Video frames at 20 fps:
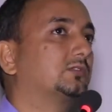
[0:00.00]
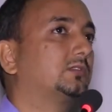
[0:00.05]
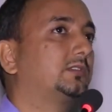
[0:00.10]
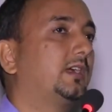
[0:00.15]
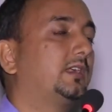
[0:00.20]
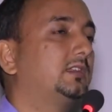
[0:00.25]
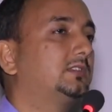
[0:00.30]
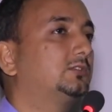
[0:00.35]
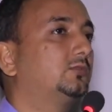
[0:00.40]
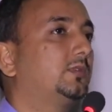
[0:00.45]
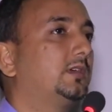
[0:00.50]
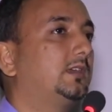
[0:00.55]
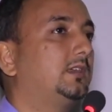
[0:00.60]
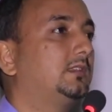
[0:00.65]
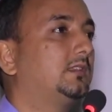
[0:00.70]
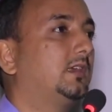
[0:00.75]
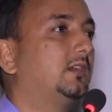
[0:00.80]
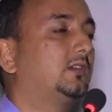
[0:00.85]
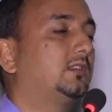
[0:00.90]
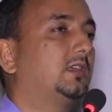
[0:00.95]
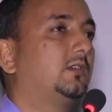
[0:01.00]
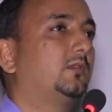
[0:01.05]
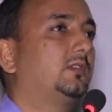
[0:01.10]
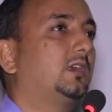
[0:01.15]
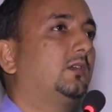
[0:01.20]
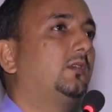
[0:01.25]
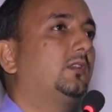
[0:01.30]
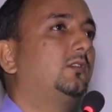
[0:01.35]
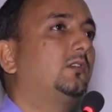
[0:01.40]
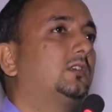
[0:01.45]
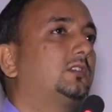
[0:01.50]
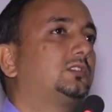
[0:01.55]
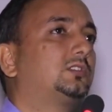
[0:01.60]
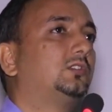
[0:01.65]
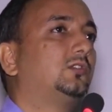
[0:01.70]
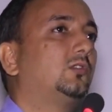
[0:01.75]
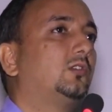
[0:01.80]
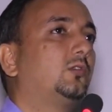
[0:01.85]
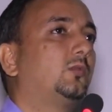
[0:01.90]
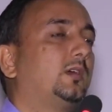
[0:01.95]
So that is why they were not
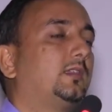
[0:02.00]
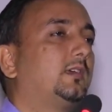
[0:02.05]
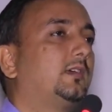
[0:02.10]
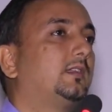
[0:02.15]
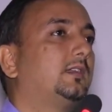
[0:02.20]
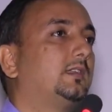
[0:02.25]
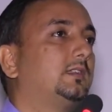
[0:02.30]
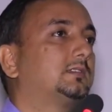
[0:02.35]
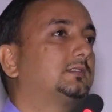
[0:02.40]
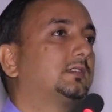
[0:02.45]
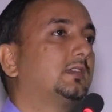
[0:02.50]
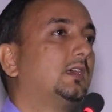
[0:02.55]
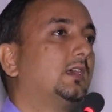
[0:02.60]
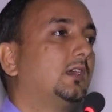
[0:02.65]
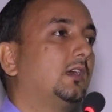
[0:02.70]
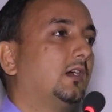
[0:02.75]
sure whether it is